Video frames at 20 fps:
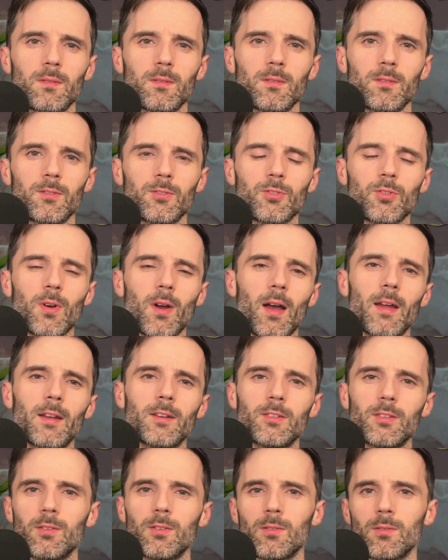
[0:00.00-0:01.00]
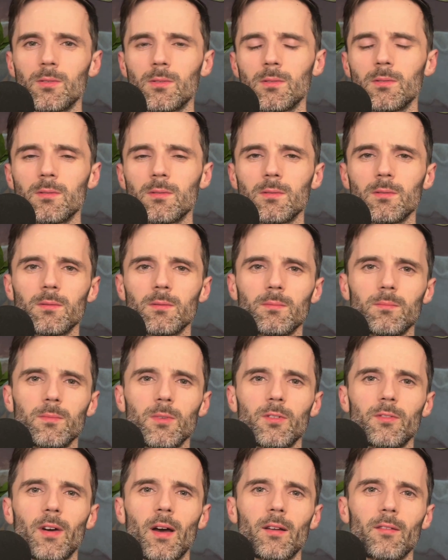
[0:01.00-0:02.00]
try to
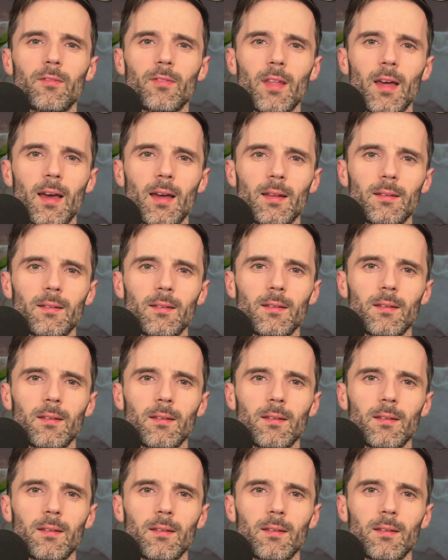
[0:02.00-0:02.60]
move out of that.